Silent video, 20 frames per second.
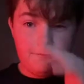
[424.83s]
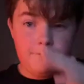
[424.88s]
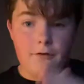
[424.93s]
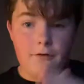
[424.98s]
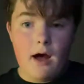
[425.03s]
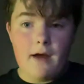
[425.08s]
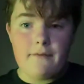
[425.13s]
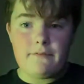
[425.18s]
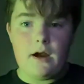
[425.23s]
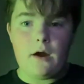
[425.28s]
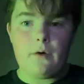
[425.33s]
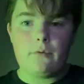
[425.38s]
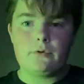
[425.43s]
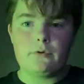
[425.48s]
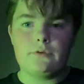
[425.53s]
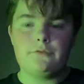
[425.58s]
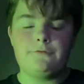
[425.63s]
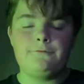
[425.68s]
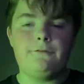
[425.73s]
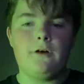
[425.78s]
7
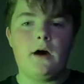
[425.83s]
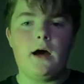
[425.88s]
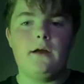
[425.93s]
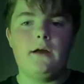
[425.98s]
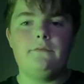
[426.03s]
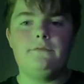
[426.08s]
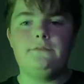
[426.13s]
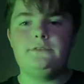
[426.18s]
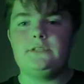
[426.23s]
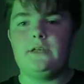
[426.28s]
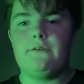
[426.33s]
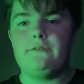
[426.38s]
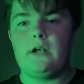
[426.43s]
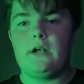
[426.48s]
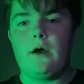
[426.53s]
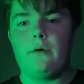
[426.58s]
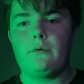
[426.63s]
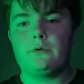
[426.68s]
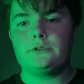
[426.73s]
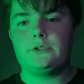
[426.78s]

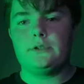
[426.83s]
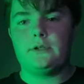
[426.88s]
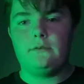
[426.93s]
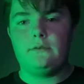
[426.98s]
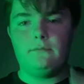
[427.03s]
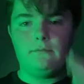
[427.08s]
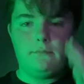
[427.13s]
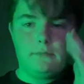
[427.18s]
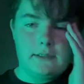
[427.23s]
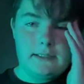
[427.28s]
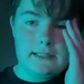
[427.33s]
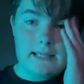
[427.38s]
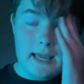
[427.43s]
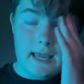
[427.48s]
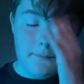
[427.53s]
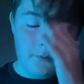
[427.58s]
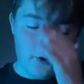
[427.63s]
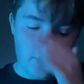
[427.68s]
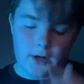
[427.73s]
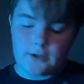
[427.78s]
hours of
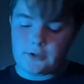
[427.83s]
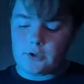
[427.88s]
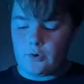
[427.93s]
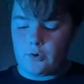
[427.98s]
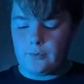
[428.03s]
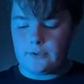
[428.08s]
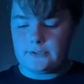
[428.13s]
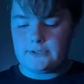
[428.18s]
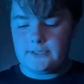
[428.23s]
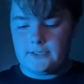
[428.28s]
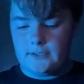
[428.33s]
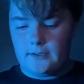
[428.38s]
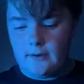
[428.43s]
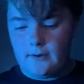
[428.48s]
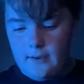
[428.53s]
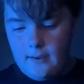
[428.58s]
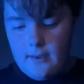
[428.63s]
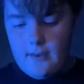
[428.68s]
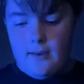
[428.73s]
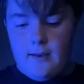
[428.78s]
gaming right there wasted.
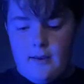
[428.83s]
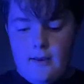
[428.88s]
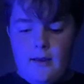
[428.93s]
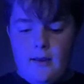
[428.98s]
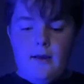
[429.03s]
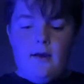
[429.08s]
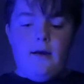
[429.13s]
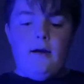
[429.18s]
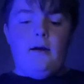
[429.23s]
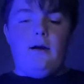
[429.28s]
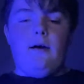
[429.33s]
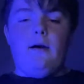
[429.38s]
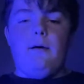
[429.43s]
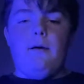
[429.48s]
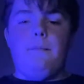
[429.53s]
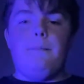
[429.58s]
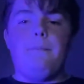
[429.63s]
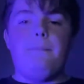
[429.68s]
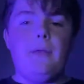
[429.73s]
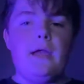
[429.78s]

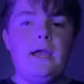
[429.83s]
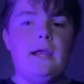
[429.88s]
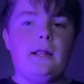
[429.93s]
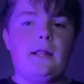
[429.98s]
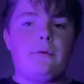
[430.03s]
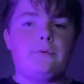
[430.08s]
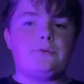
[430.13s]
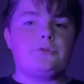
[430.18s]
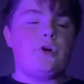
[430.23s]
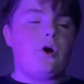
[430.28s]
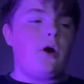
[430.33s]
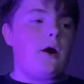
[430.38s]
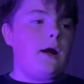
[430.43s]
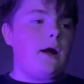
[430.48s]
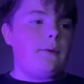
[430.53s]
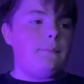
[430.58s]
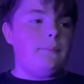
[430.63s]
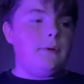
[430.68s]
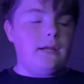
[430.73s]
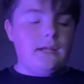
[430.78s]
Man, I was
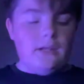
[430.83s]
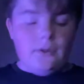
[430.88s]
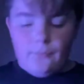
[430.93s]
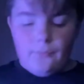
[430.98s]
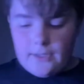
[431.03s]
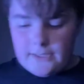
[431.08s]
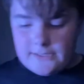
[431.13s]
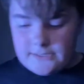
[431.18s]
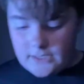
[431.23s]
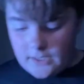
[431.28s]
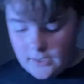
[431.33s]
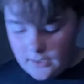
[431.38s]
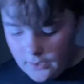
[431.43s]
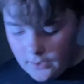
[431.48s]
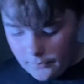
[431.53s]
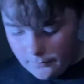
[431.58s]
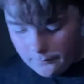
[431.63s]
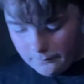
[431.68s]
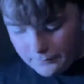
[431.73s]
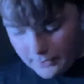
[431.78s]
crying. But anyways,
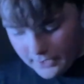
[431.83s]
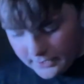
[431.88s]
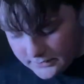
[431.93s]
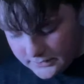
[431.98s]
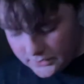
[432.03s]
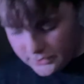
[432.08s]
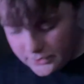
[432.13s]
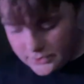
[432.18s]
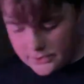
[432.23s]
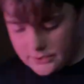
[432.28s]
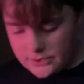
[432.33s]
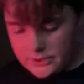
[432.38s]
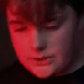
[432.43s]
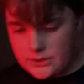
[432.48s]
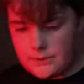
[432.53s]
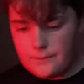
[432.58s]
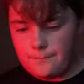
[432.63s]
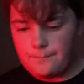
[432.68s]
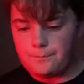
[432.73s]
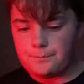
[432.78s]
back to
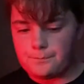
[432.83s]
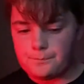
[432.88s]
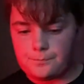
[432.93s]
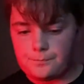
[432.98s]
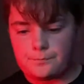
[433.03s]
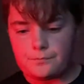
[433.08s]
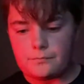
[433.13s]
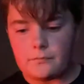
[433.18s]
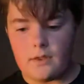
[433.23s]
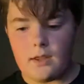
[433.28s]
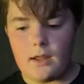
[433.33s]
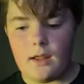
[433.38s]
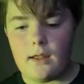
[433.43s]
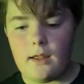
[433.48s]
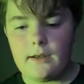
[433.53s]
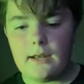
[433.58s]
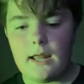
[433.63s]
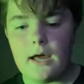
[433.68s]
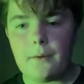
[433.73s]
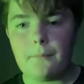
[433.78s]
this.
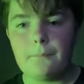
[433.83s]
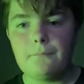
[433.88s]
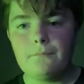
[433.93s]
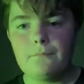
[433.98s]
Now,